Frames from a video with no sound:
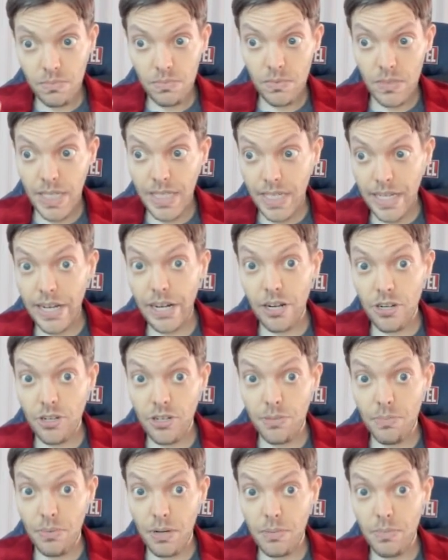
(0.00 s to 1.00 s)
like
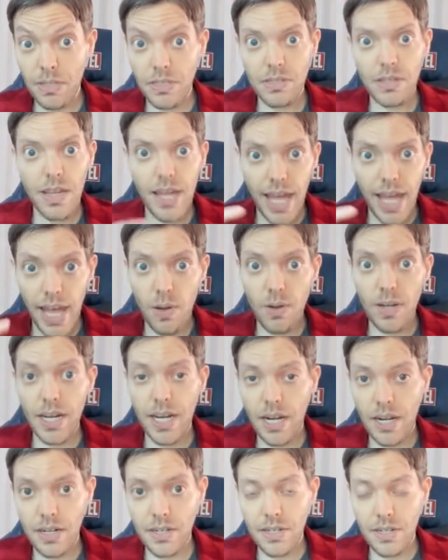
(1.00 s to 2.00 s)
character moments, how a
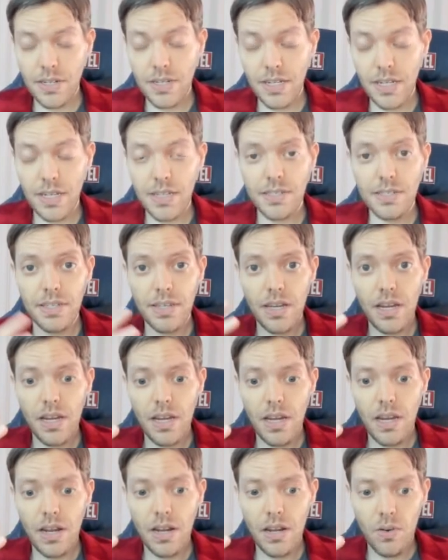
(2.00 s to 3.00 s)
character does,
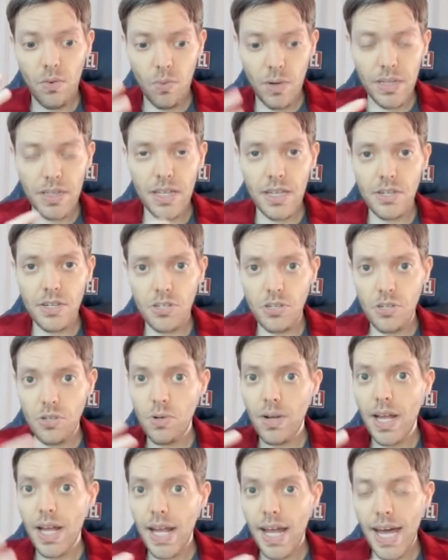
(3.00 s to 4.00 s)
what they
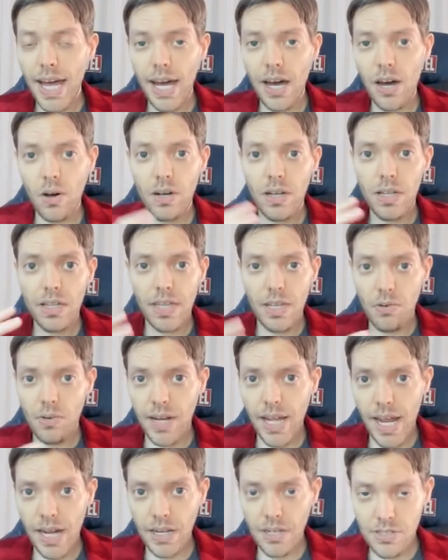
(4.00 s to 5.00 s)
do, how they
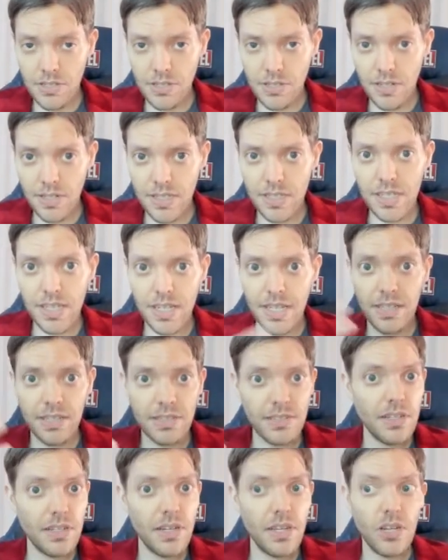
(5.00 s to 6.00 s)
react to certain
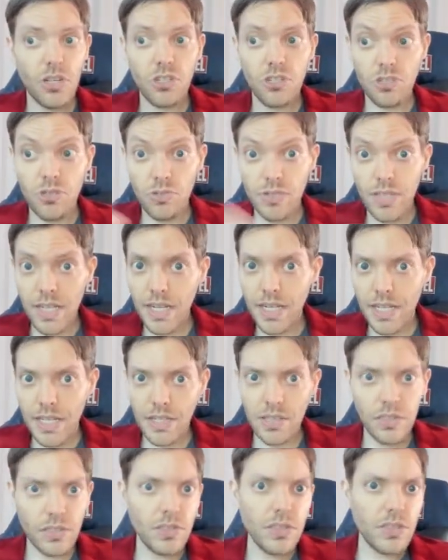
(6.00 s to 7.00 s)
things, do they
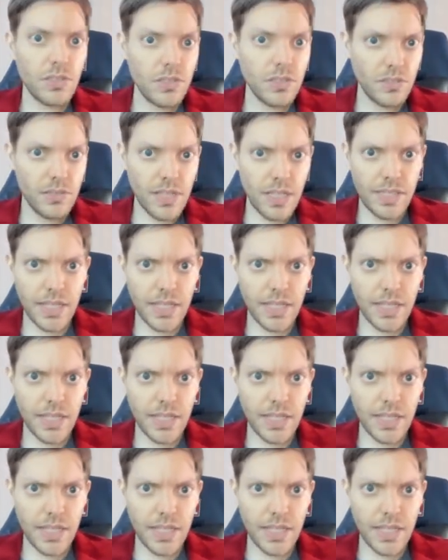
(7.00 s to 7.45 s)
kill, do they